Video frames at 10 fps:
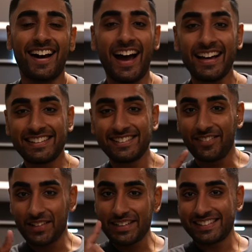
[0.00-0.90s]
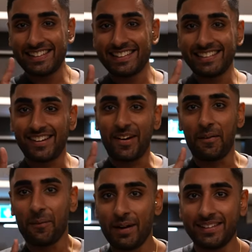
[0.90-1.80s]
I actually have only seen this
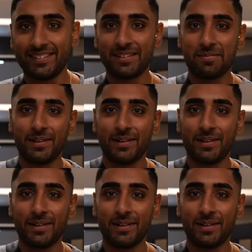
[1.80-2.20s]
car once in